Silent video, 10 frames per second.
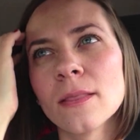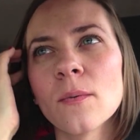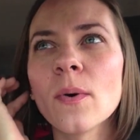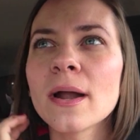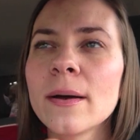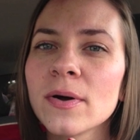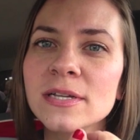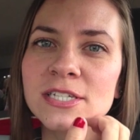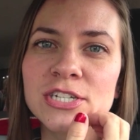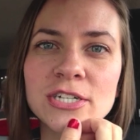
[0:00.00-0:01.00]
what I'm
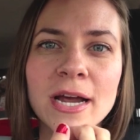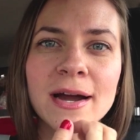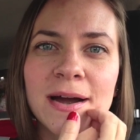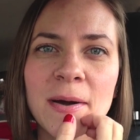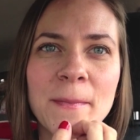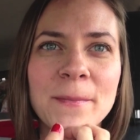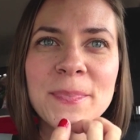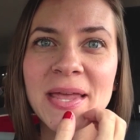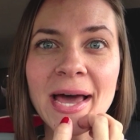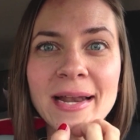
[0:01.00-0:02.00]
going to share
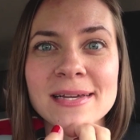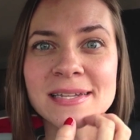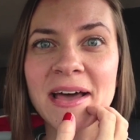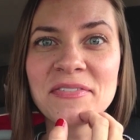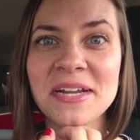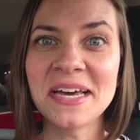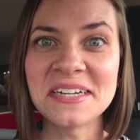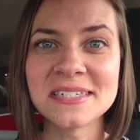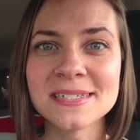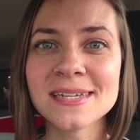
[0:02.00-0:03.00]
yet because I haven't
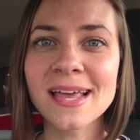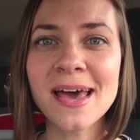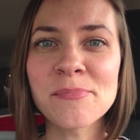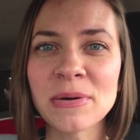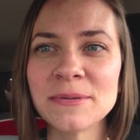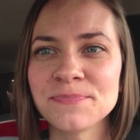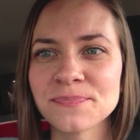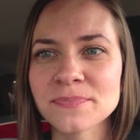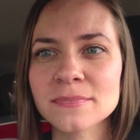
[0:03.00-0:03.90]
edited it yet, but